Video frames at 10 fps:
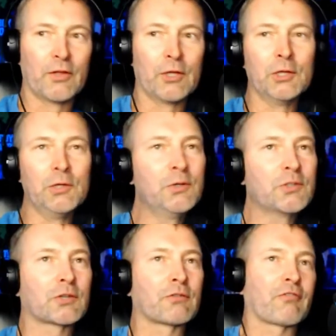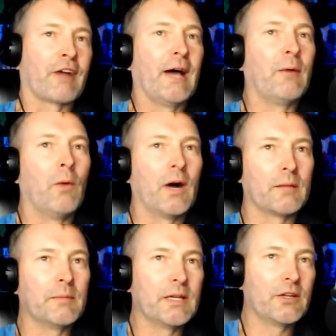the loser frat
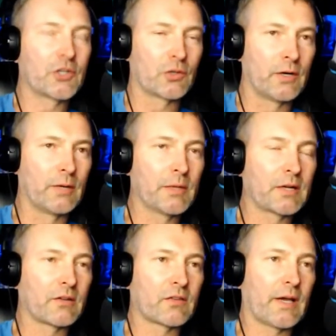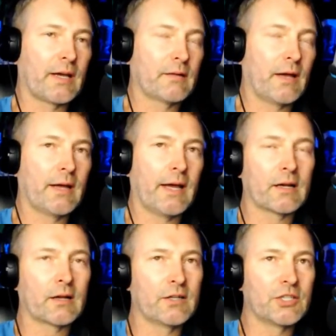wanted me to join because I
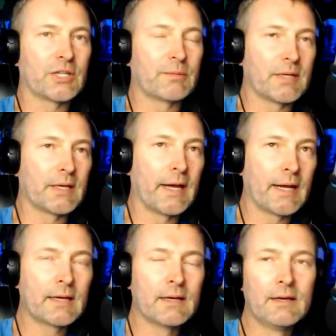had a good GPA.